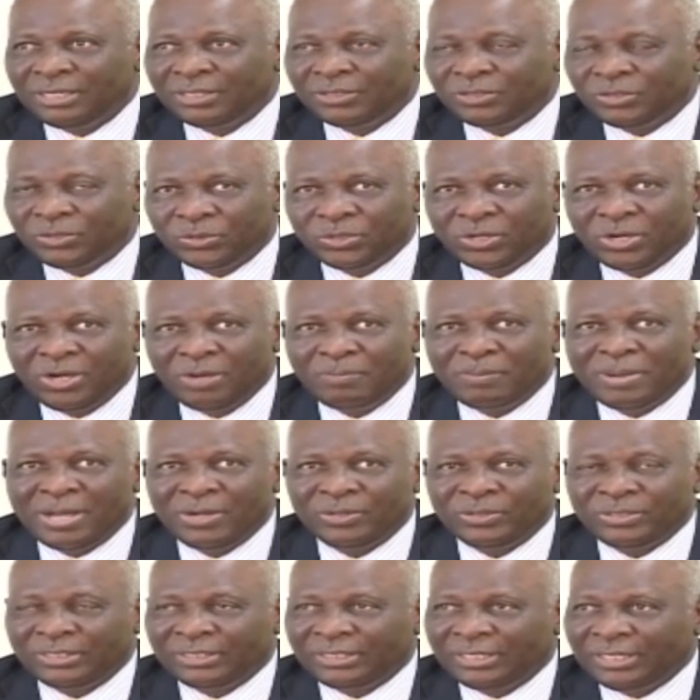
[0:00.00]
to come
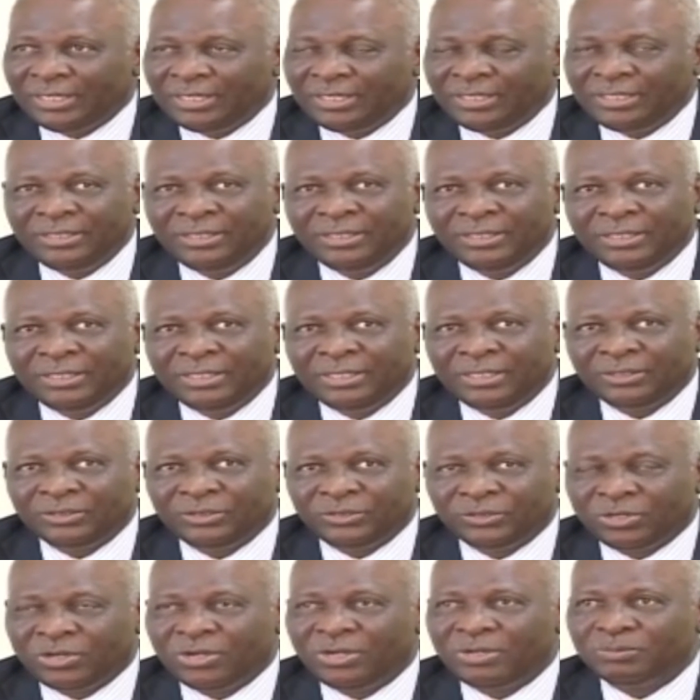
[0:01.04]
out again,
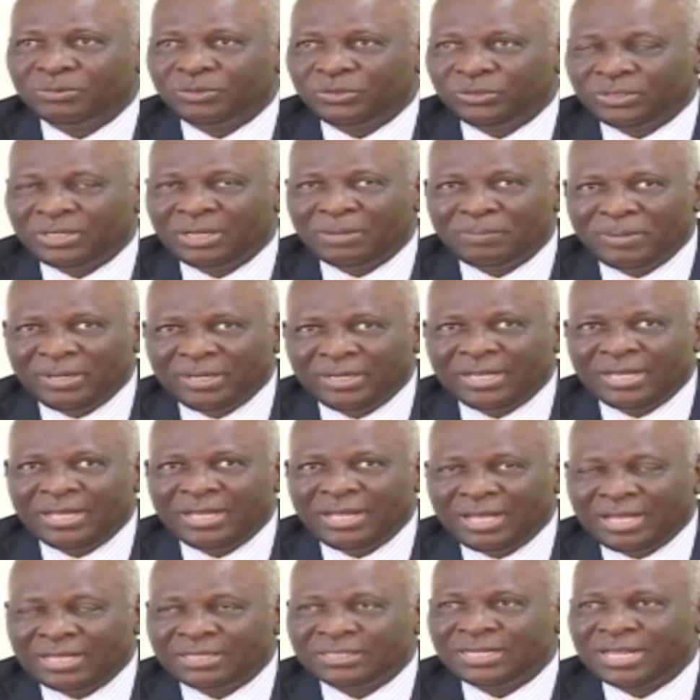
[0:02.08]
to come to Jamaica
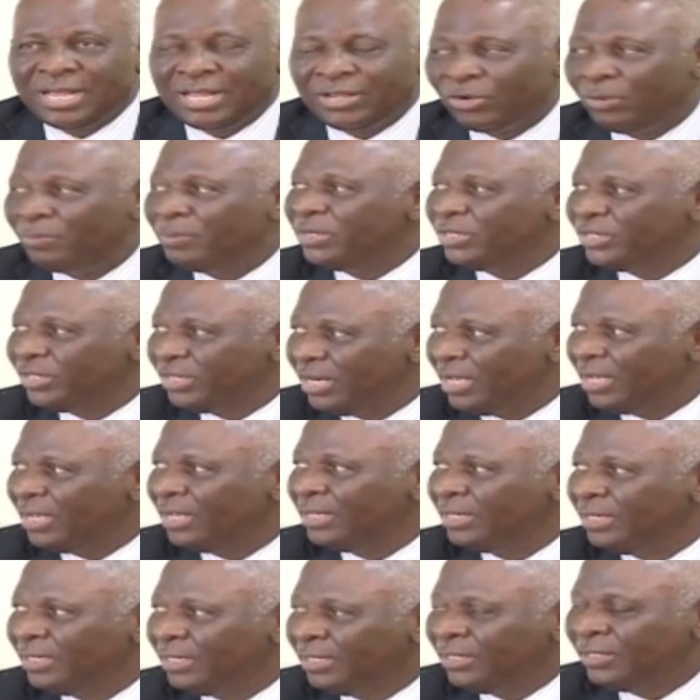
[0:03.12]
as High Commissioner.
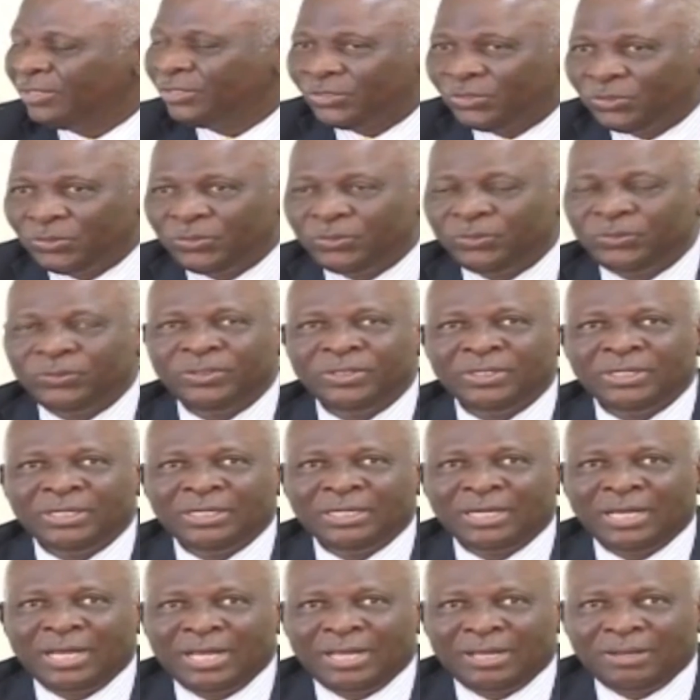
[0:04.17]
So
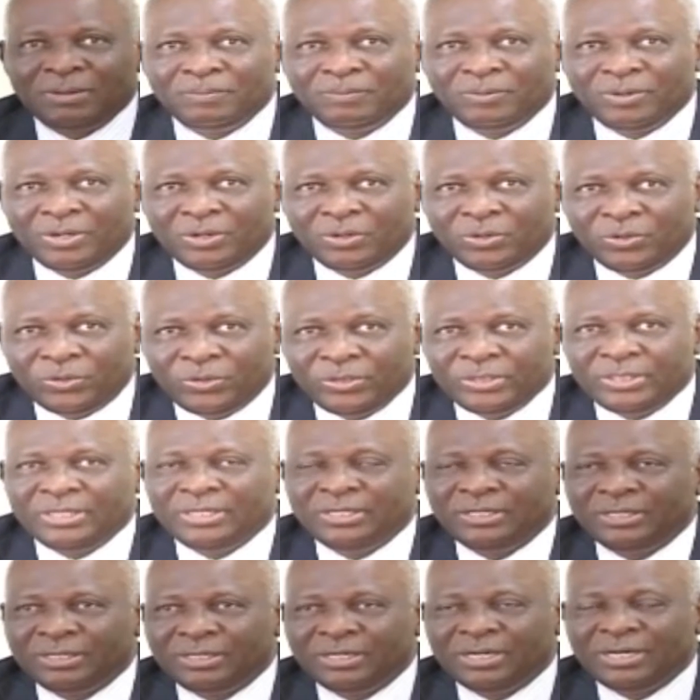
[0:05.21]
I'm
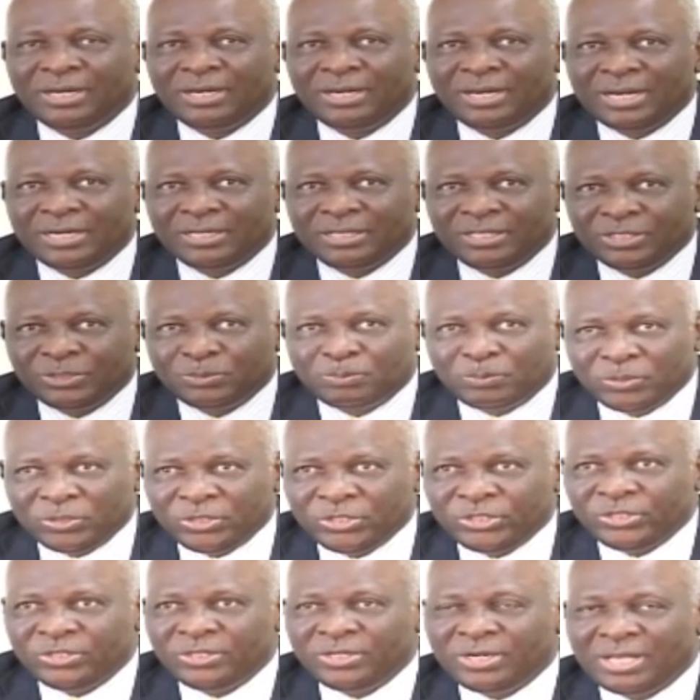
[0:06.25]
holding this
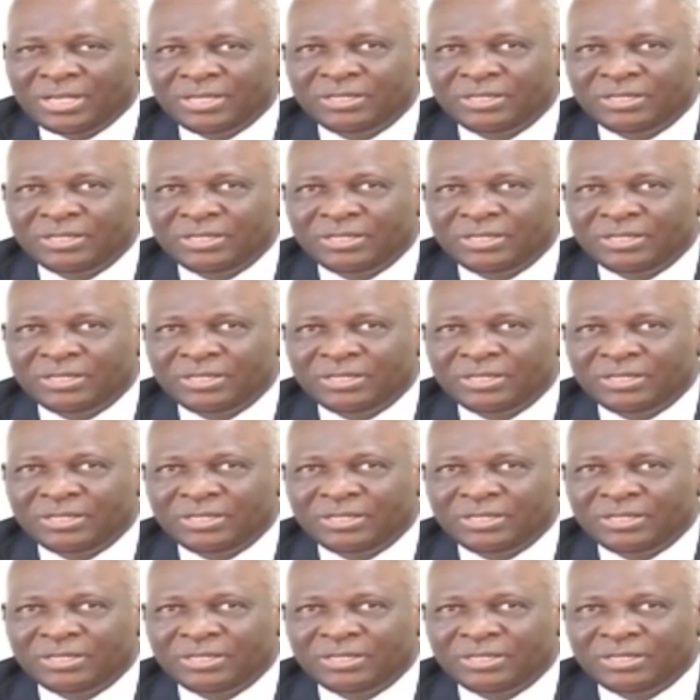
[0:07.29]
position,